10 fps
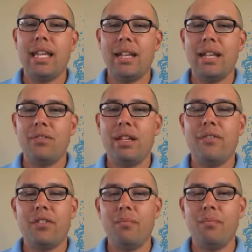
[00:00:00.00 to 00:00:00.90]

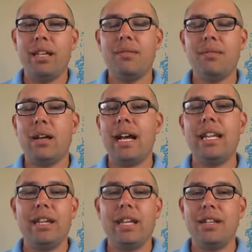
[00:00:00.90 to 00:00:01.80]
Thankfully for me,
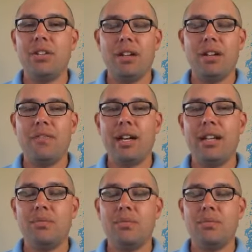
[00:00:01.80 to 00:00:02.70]
I never get
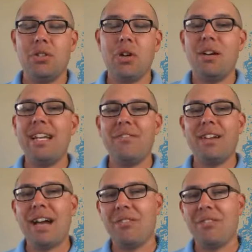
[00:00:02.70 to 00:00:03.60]
notified. No, I
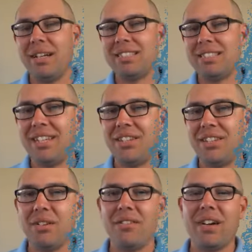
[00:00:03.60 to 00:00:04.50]
never have a reason to get
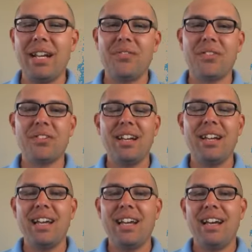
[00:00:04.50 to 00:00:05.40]
notified for
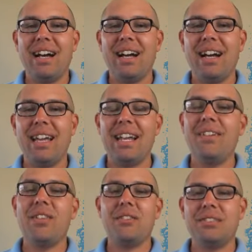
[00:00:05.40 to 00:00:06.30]
any
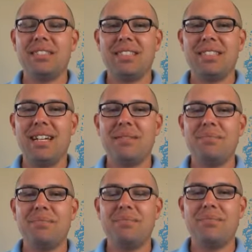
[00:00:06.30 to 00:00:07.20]
of those
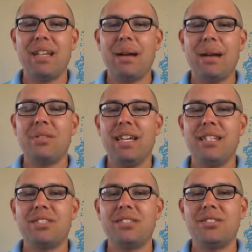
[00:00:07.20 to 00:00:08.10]

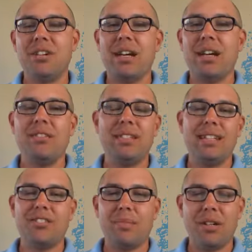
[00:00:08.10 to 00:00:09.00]
applications, so I don't need
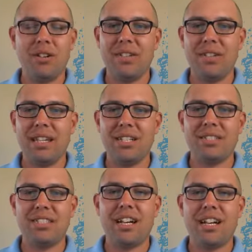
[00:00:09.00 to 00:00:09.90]
to turn my
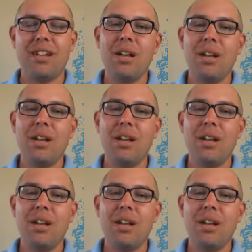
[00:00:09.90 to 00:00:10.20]
notifications off.